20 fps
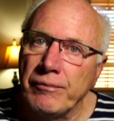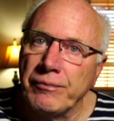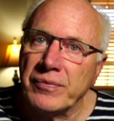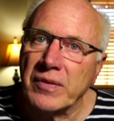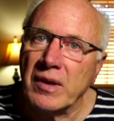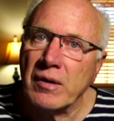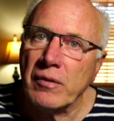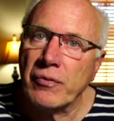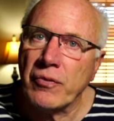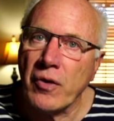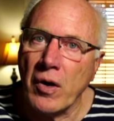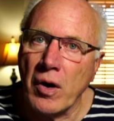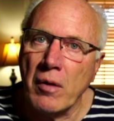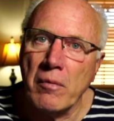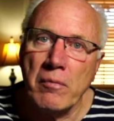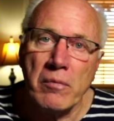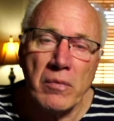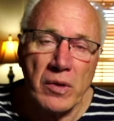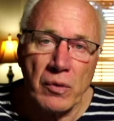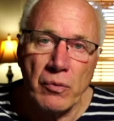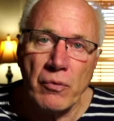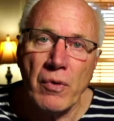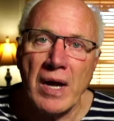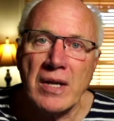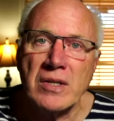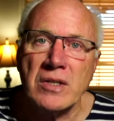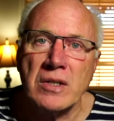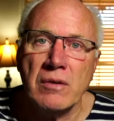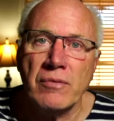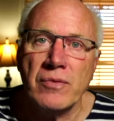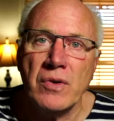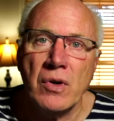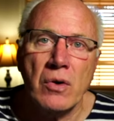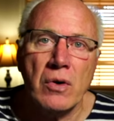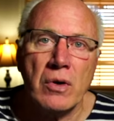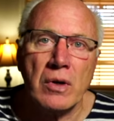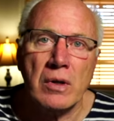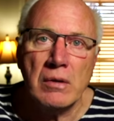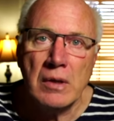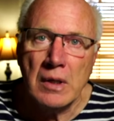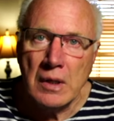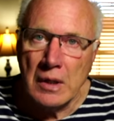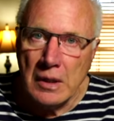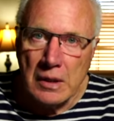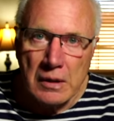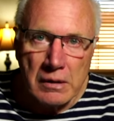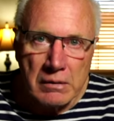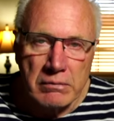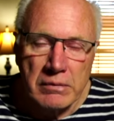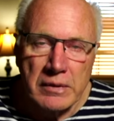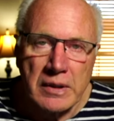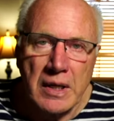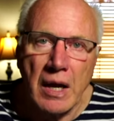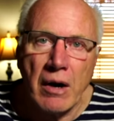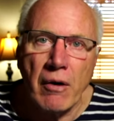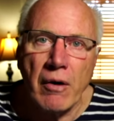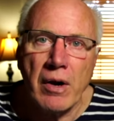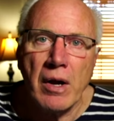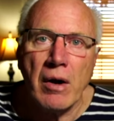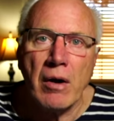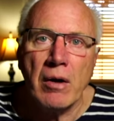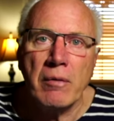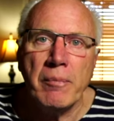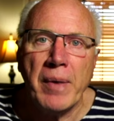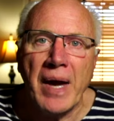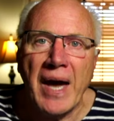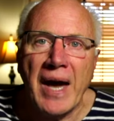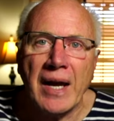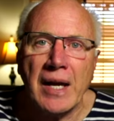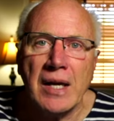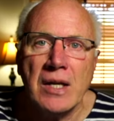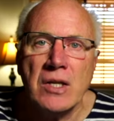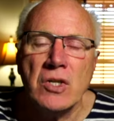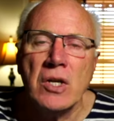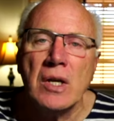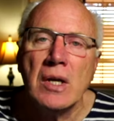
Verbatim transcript: from the rest of your carry-on baggage